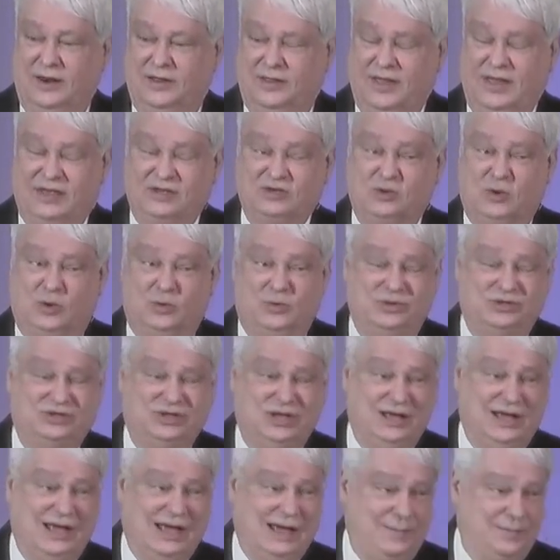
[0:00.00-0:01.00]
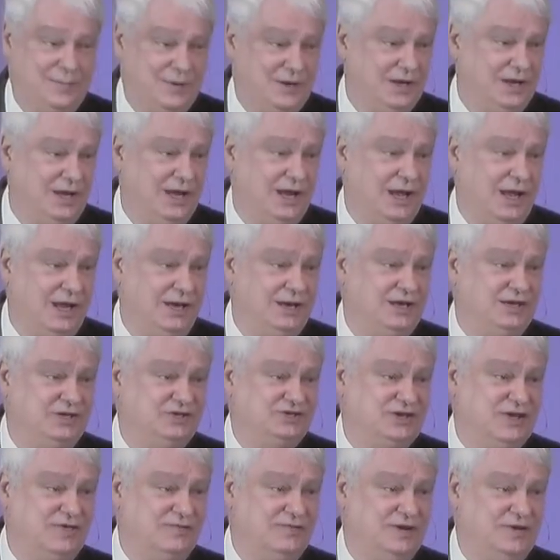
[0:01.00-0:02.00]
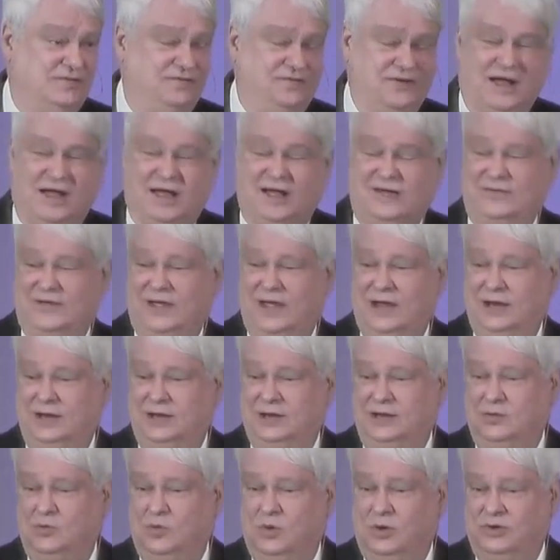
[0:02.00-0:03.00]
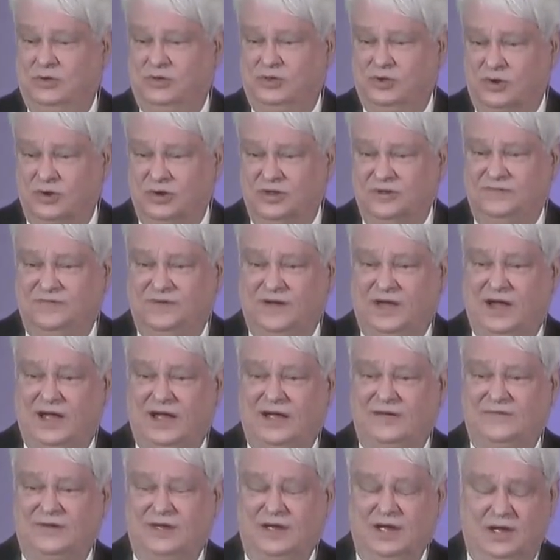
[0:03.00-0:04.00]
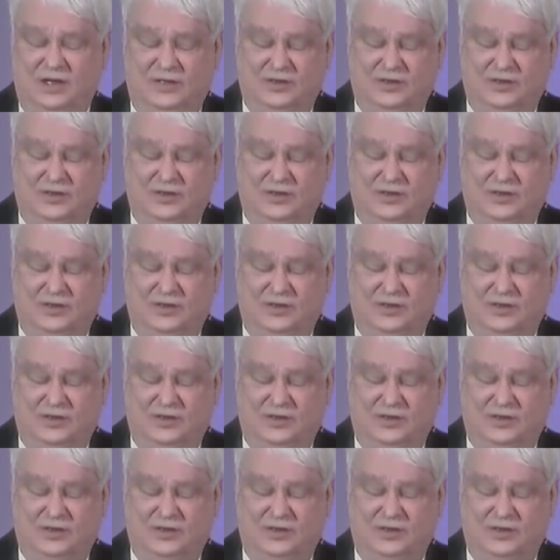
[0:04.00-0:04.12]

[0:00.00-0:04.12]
And that's what we see happening in AD 75, AD 135.